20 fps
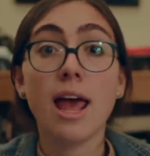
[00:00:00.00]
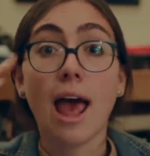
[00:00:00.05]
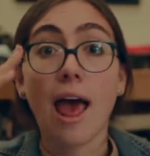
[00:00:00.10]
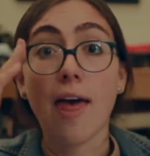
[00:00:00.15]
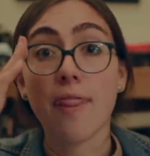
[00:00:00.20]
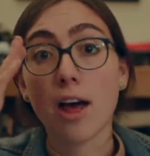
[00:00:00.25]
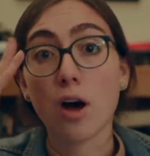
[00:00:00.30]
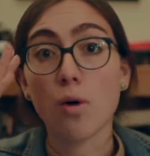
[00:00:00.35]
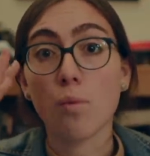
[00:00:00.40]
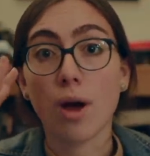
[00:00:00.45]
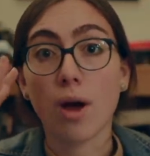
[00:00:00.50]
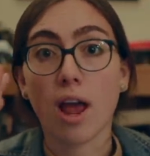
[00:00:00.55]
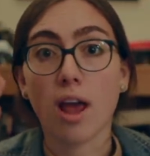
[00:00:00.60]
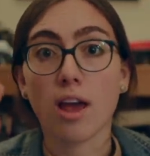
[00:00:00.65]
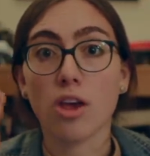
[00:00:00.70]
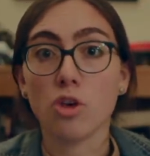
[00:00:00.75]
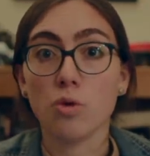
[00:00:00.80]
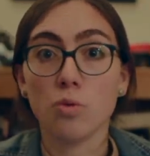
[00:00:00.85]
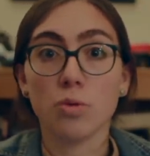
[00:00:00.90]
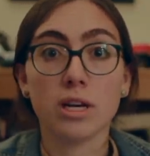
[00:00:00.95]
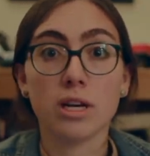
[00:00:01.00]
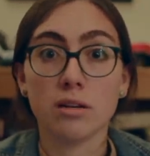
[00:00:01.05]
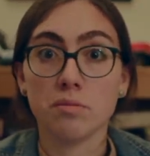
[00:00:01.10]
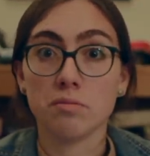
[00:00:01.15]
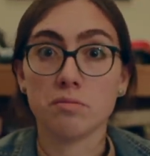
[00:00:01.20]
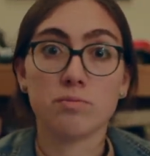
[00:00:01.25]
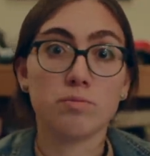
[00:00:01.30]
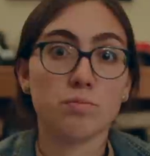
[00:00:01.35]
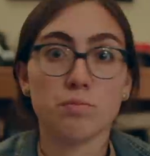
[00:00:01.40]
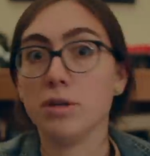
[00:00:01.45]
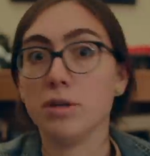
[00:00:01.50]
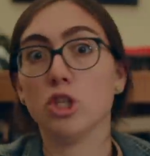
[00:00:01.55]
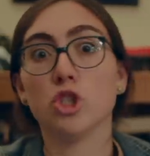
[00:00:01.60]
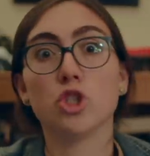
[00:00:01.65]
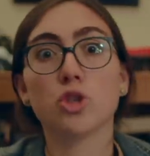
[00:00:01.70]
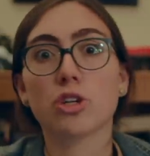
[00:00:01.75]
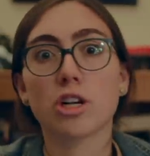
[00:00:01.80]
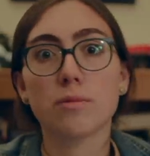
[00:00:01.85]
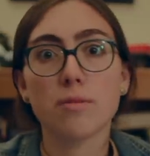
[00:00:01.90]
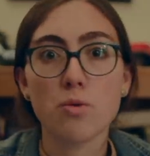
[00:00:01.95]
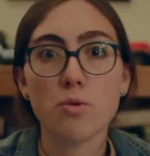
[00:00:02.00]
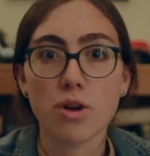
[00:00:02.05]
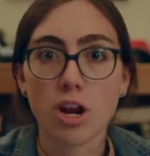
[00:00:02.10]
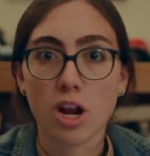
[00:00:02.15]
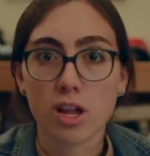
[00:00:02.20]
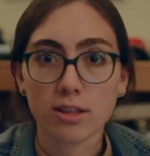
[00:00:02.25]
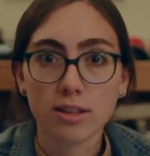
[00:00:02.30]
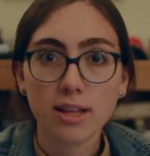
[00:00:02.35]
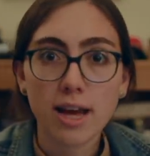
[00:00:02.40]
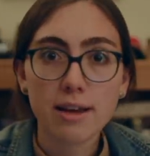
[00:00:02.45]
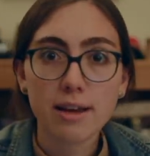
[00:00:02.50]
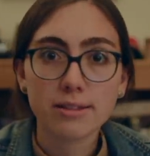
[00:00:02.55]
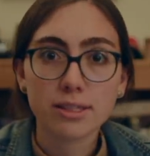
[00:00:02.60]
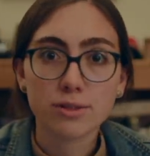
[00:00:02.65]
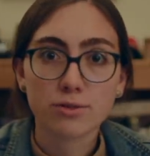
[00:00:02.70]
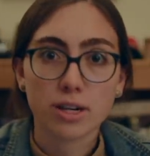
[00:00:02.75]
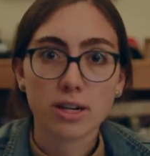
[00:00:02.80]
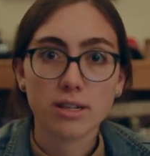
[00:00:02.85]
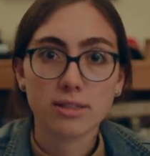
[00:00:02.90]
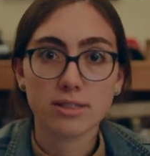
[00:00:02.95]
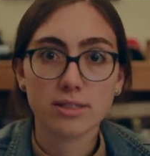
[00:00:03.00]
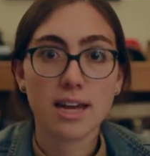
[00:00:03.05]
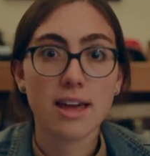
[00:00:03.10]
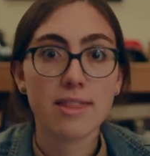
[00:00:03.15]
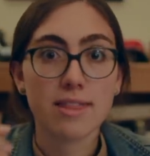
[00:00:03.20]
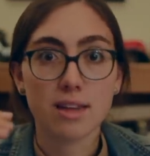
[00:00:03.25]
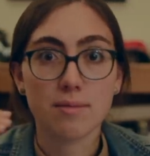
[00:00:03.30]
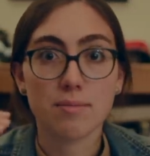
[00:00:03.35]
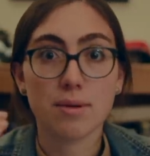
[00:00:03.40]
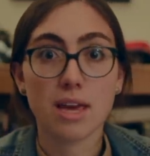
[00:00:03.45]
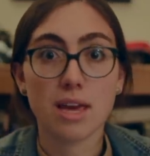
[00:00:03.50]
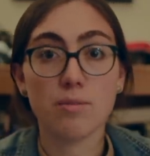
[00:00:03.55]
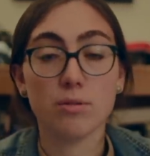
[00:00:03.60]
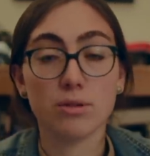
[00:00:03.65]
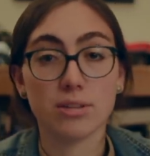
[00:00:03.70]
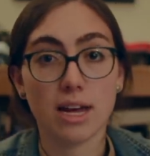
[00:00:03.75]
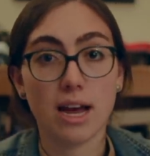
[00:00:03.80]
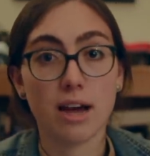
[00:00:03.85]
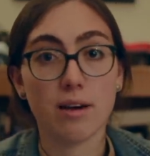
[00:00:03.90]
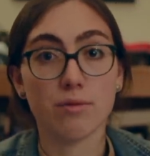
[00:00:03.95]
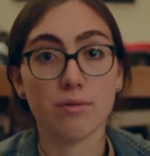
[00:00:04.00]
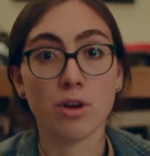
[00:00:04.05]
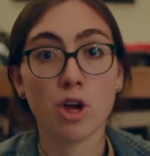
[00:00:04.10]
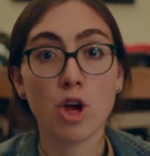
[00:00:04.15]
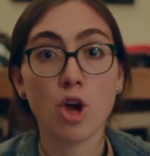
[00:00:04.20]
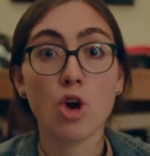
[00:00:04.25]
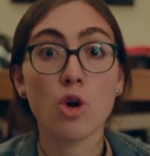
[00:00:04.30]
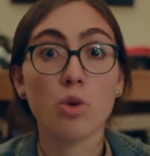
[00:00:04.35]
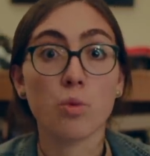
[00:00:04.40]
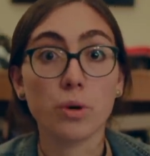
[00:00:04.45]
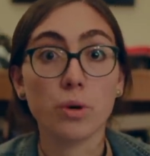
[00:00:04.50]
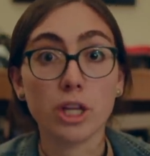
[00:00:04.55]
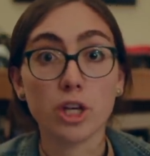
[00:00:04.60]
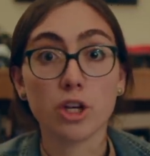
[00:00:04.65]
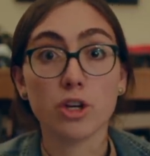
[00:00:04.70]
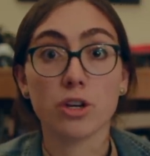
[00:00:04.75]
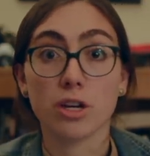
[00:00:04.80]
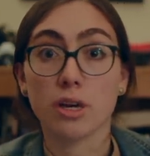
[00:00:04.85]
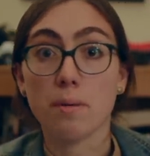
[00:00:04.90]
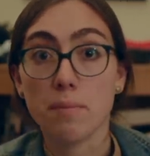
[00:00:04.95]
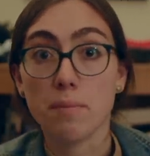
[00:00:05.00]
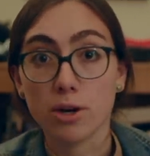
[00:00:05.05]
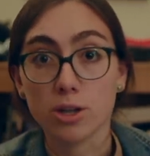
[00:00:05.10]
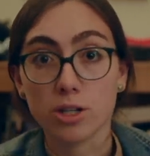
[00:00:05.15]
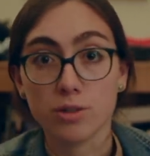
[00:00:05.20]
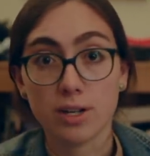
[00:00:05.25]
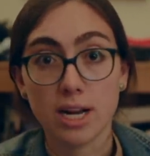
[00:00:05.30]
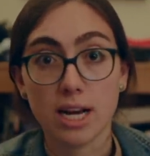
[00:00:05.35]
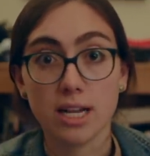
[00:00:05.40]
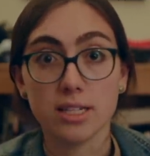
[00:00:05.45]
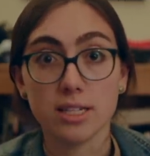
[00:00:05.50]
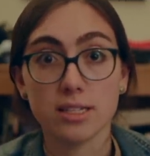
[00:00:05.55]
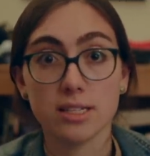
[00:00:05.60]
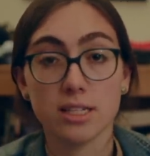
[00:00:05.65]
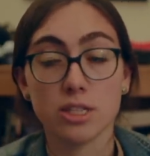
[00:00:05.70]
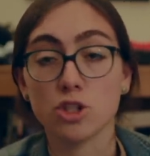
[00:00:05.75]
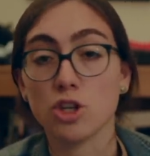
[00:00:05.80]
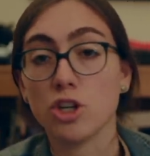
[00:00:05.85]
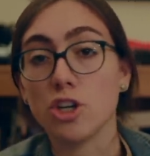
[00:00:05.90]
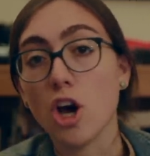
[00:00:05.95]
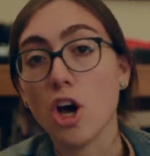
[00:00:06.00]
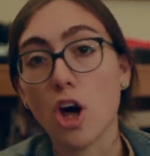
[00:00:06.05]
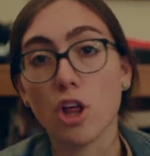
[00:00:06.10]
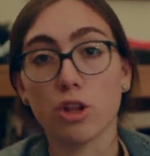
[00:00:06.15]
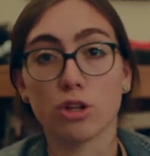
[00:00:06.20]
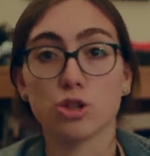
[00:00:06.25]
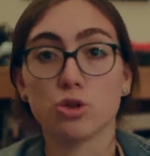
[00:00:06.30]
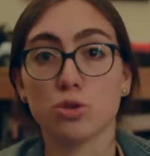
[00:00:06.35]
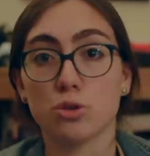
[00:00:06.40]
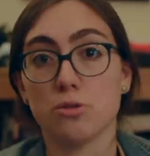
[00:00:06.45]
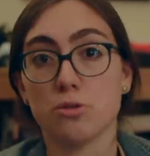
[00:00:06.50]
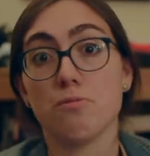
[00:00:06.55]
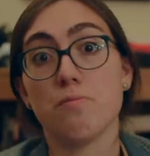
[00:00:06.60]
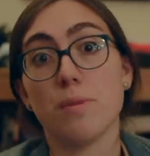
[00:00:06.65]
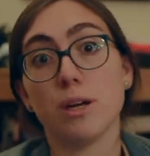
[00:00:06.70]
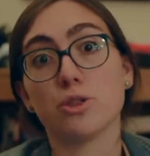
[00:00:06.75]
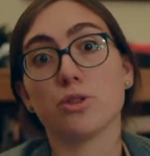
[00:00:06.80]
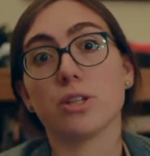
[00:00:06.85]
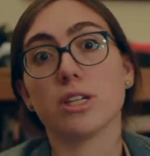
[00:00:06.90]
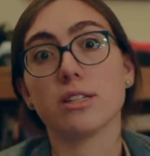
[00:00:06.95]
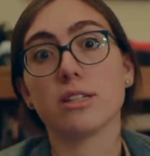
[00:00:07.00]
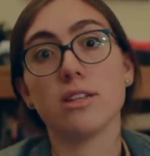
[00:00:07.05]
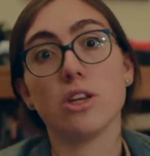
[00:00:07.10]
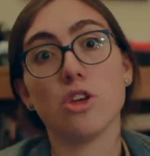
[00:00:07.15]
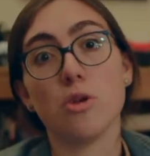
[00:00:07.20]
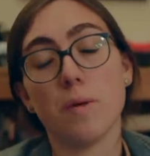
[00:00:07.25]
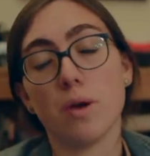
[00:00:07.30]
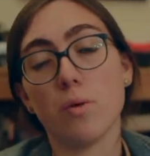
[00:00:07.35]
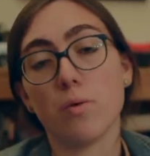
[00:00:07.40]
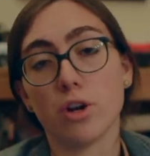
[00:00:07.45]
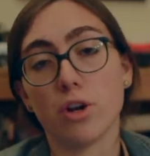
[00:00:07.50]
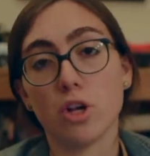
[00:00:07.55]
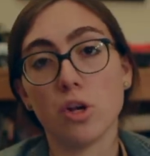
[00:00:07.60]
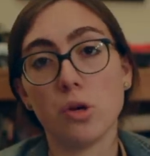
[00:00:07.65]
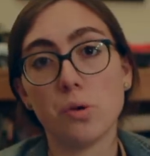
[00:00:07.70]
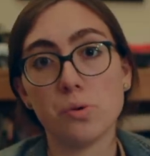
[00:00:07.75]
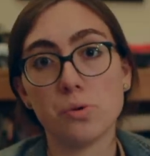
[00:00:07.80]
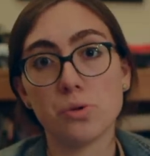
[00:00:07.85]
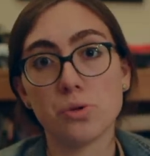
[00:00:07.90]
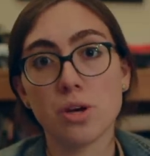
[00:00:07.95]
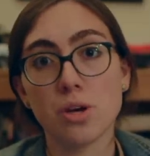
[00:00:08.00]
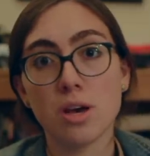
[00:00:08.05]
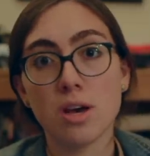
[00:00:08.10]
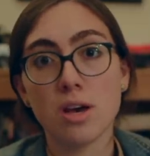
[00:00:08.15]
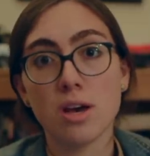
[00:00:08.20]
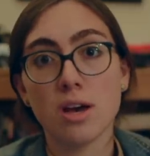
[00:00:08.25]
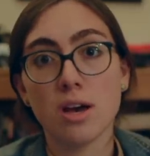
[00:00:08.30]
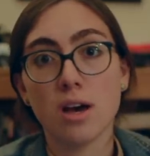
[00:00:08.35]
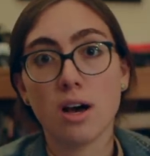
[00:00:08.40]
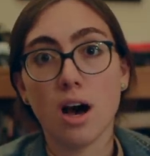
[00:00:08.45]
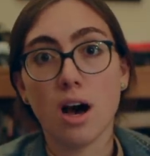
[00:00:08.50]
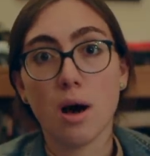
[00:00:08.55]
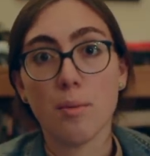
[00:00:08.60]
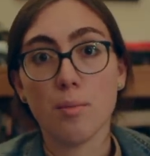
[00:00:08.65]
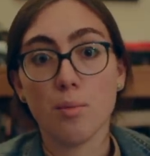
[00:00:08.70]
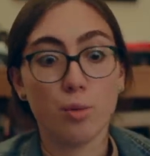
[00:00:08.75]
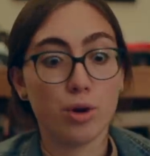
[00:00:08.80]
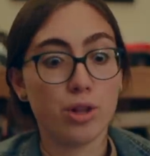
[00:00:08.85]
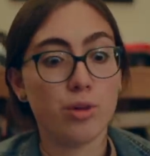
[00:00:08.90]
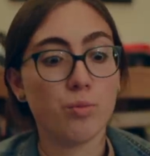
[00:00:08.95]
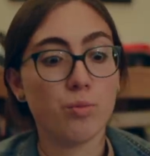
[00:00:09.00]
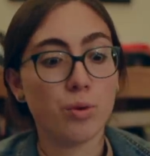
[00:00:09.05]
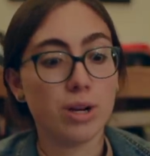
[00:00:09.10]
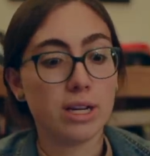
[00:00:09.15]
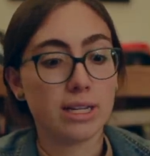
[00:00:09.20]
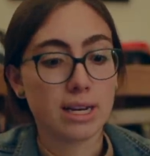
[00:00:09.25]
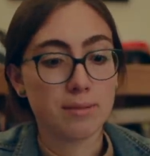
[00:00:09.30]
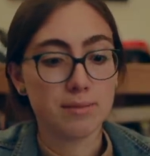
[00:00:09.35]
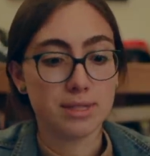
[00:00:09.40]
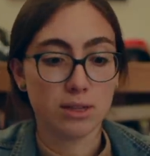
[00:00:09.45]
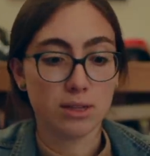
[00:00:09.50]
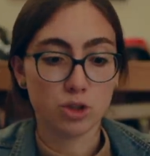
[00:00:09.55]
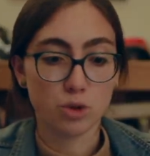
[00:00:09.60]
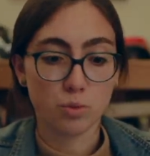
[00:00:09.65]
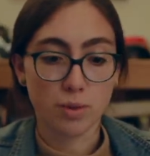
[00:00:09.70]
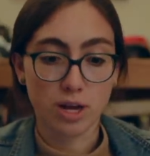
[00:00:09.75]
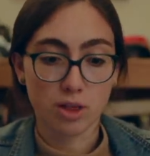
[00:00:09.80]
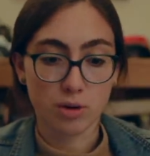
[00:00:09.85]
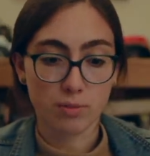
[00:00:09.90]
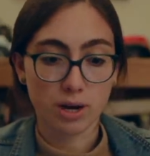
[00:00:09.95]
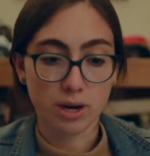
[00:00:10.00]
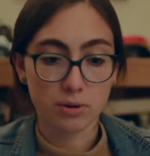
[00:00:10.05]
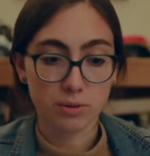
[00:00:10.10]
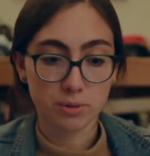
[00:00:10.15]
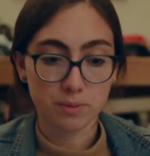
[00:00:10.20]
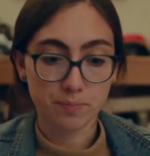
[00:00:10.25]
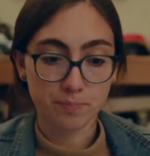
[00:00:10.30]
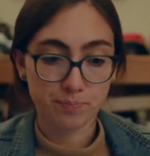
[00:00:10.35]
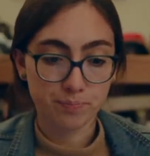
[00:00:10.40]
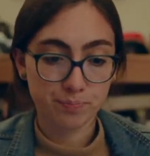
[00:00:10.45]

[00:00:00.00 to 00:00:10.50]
And that way you can be sure to be winning on the lives front and then be able to have really good comparative analysis on other sorts of metrics that you might want to use um, when, when it comes down to weighing the round.